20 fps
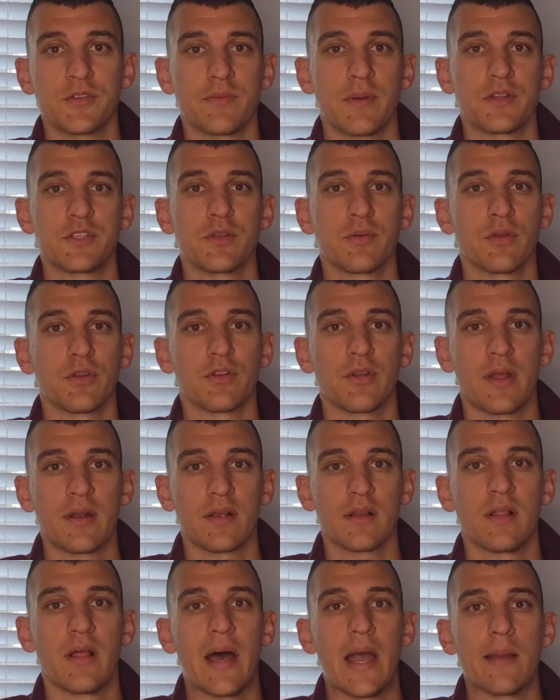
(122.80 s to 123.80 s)
especially when you're trying to
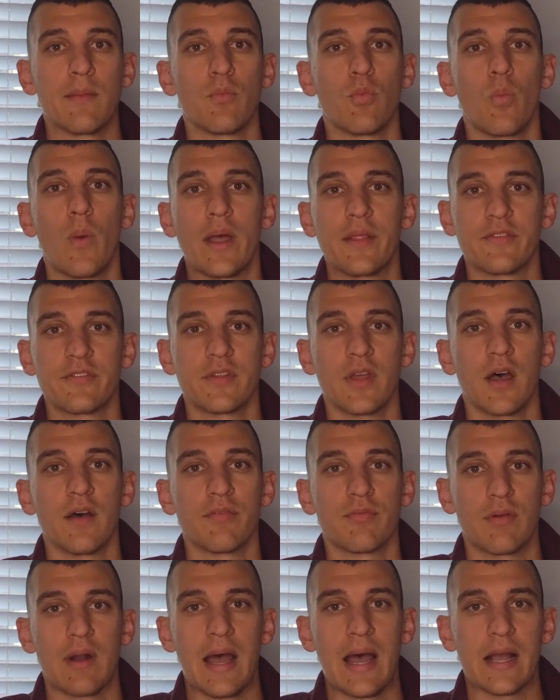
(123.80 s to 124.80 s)
climb wet
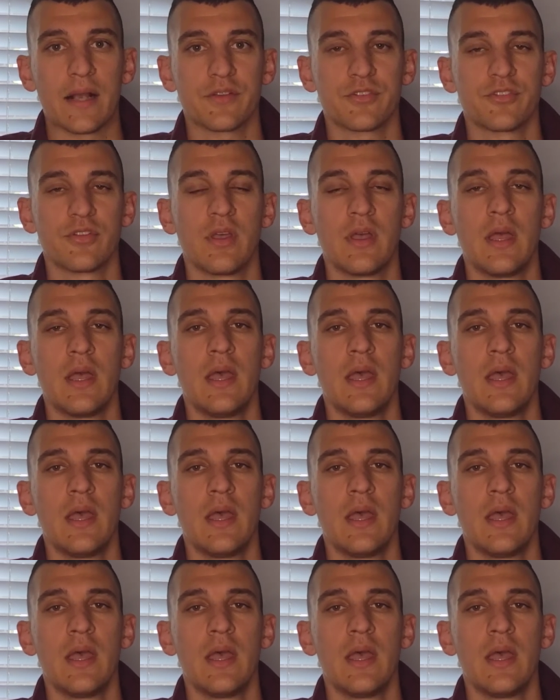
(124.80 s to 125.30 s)
stuff, rocks.